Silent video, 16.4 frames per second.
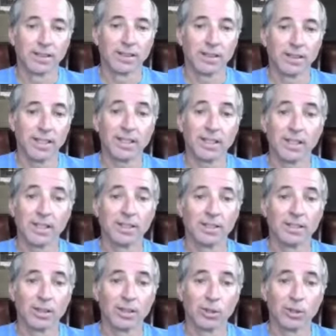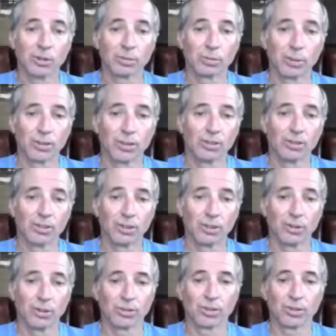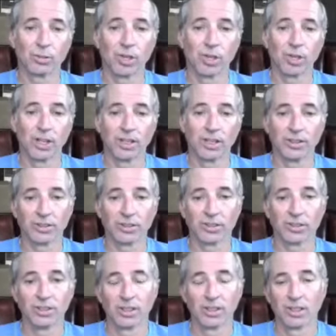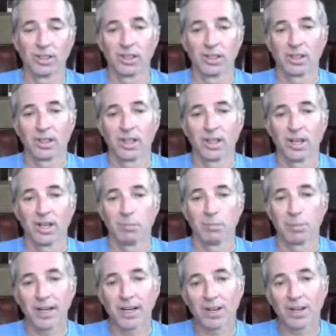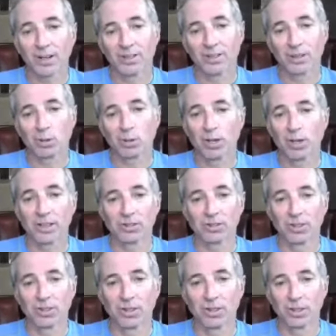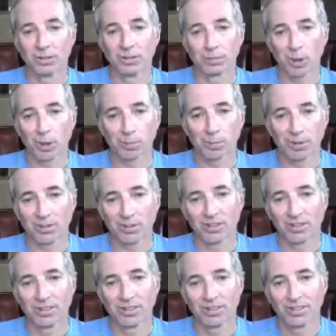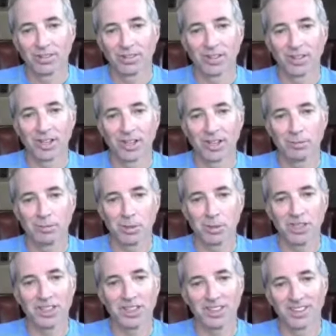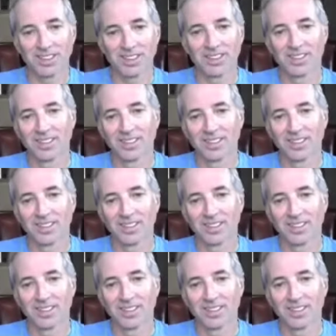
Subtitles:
did in those pursuits was bury the question of purpose and meaning.